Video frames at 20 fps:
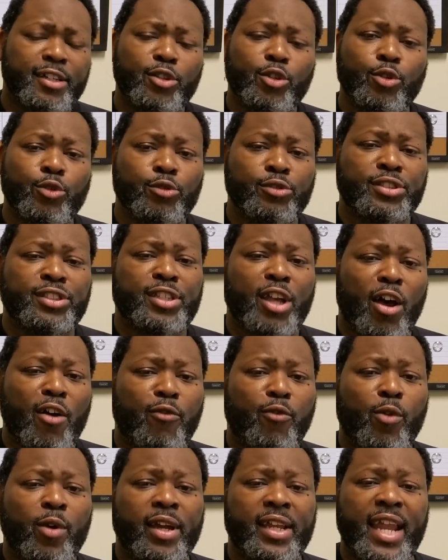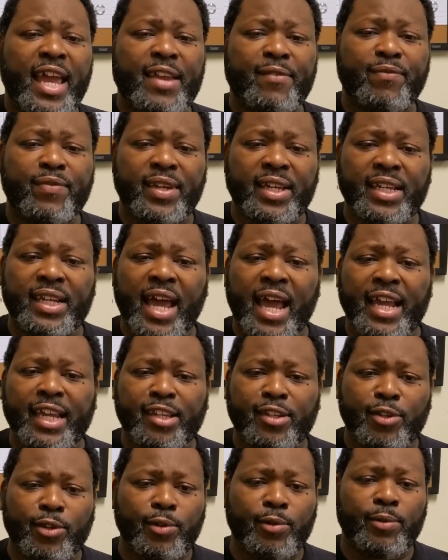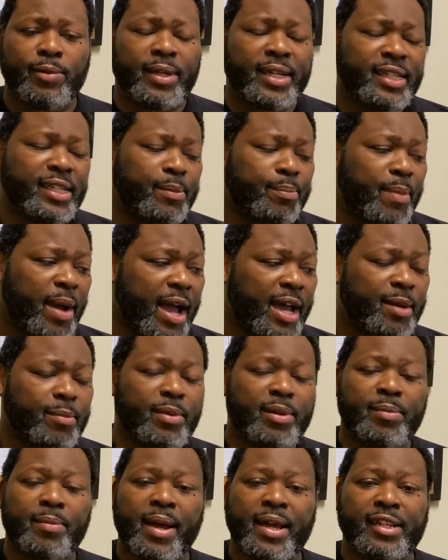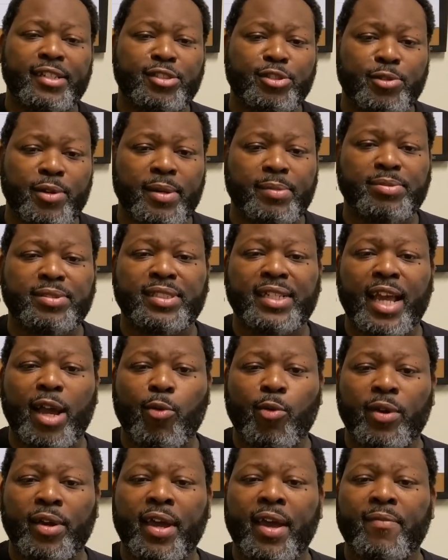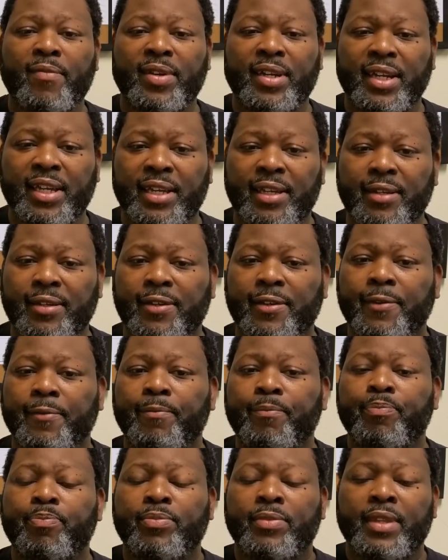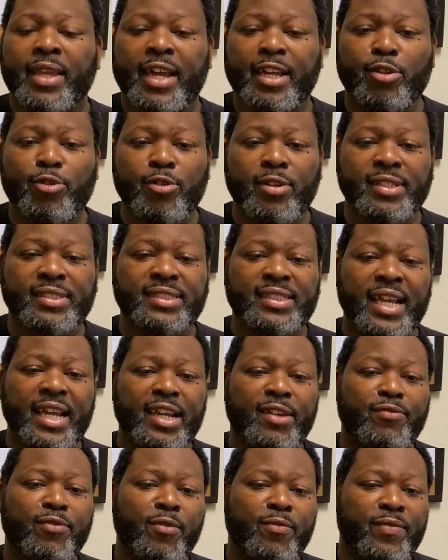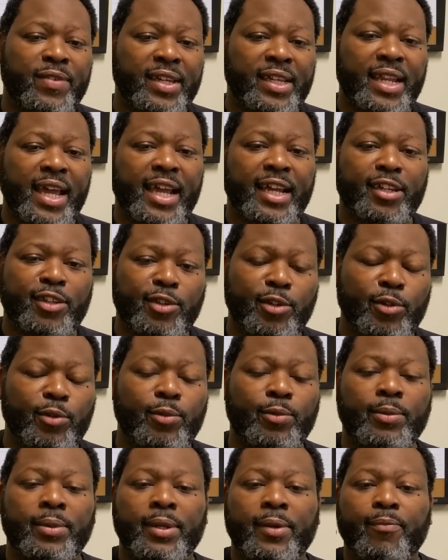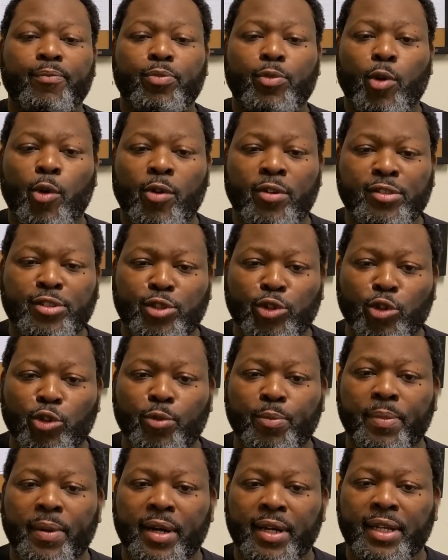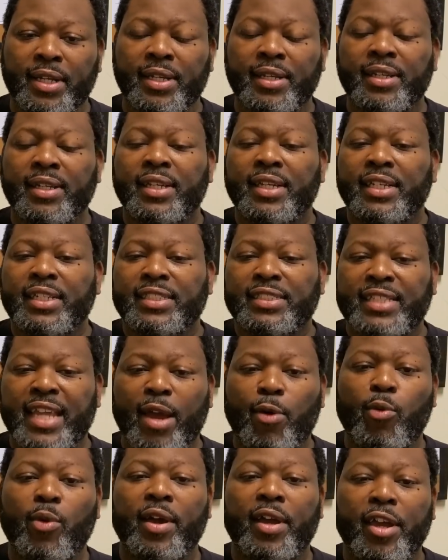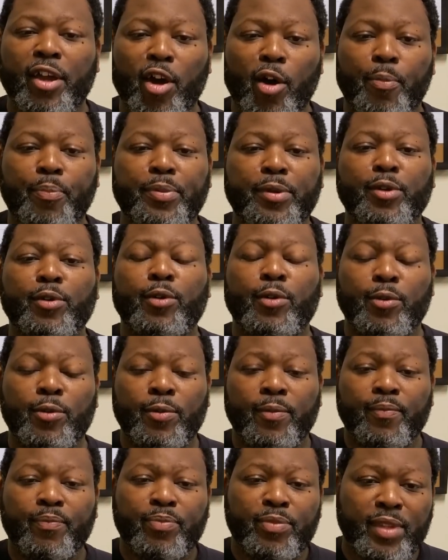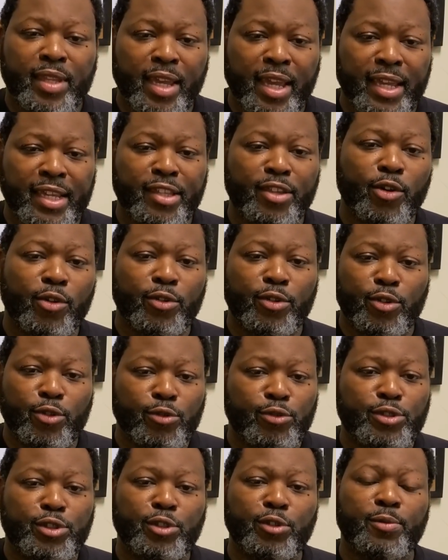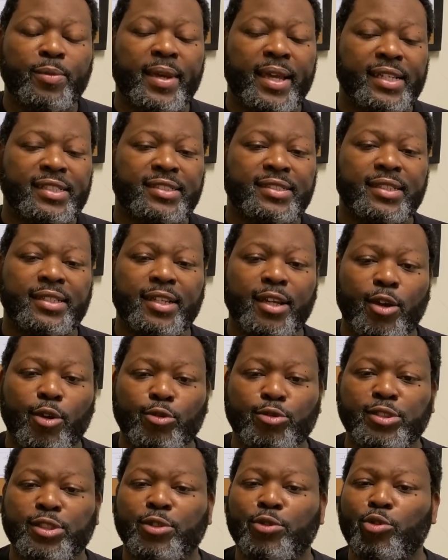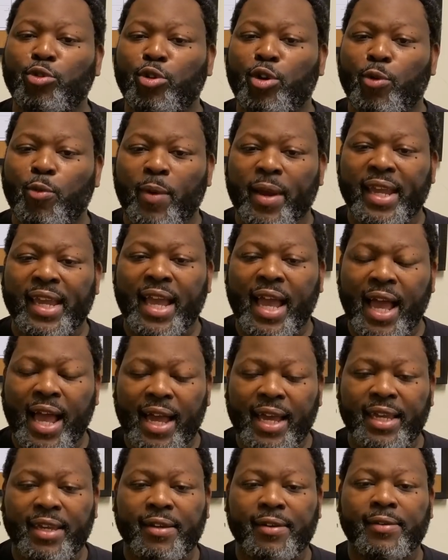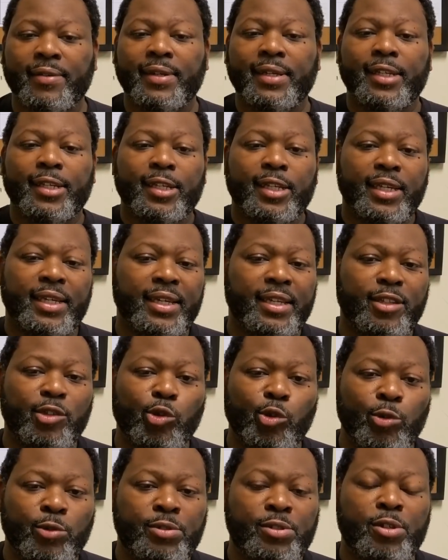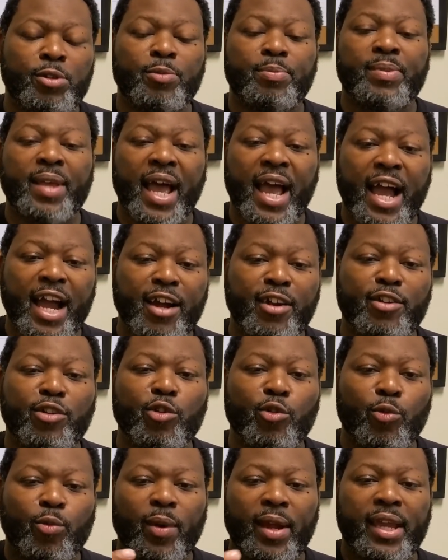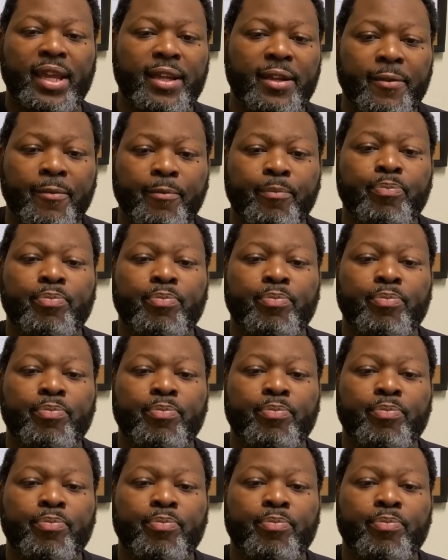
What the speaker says: Use software like VidIQ. In the bottom of my description, I will have a link how you can sign up for VidIQ or TubeBuddy that will help you and your YouTube SEO so you can rank higher in YouTube. The higher you rank,